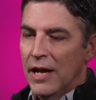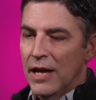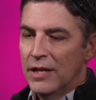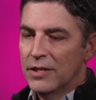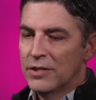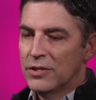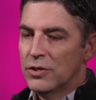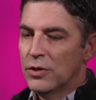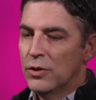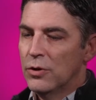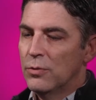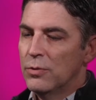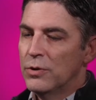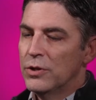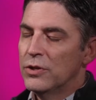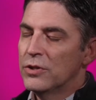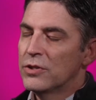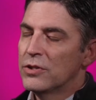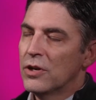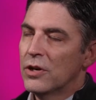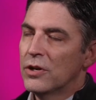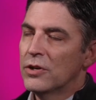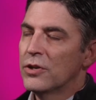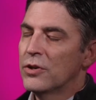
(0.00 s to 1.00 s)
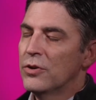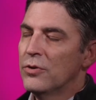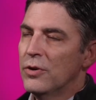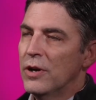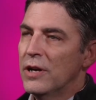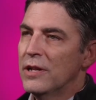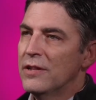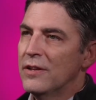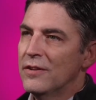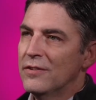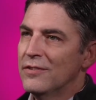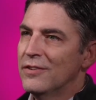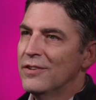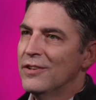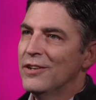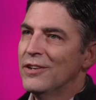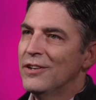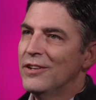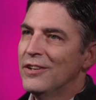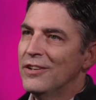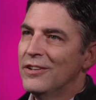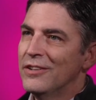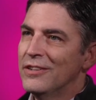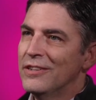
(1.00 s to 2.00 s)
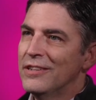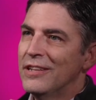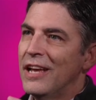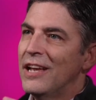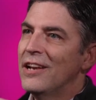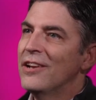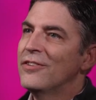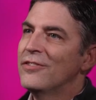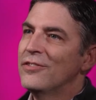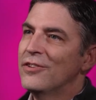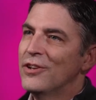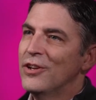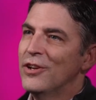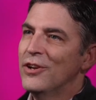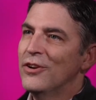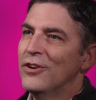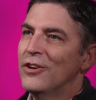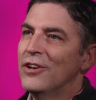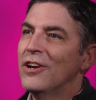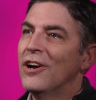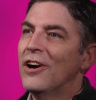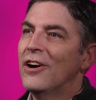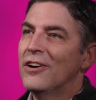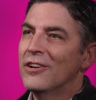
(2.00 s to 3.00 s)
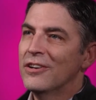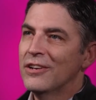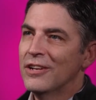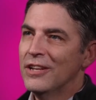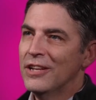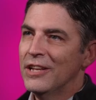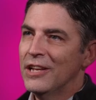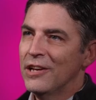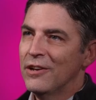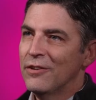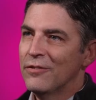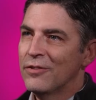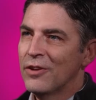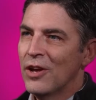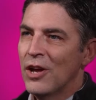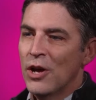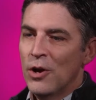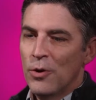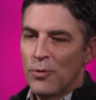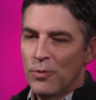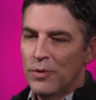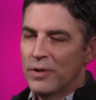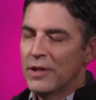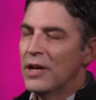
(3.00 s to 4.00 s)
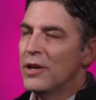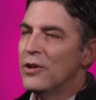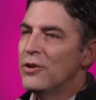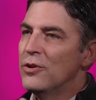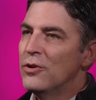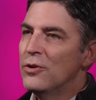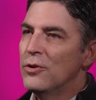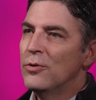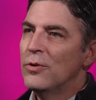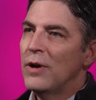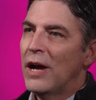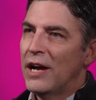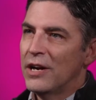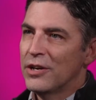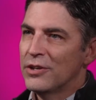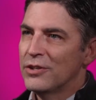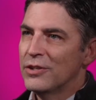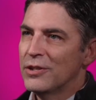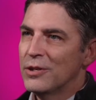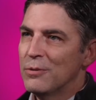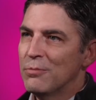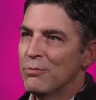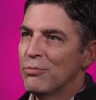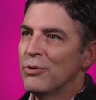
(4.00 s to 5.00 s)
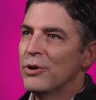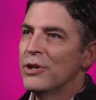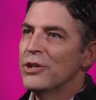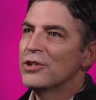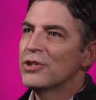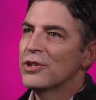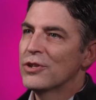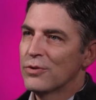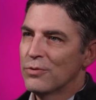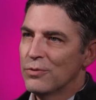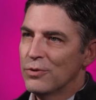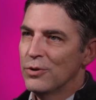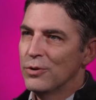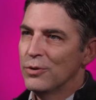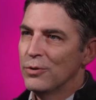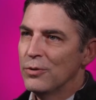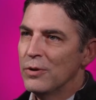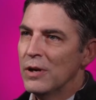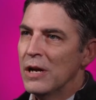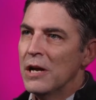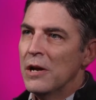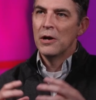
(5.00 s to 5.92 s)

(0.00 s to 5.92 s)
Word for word: And so when you start to create these little data security enclaves, when they do actually breach through,